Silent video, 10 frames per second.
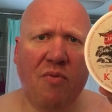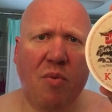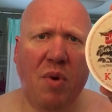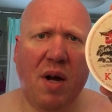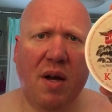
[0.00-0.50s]

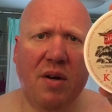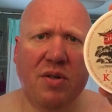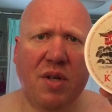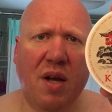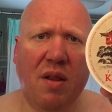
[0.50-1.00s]
from what I
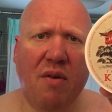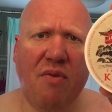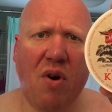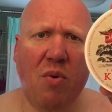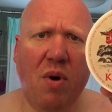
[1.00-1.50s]
understand,
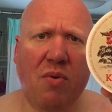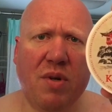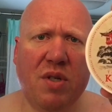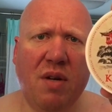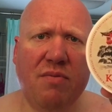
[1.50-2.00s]
they're very well
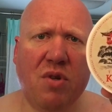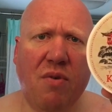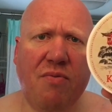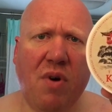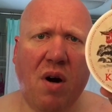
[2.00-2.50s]
received
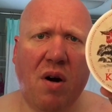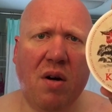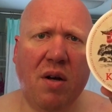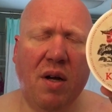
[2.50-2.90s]
so far,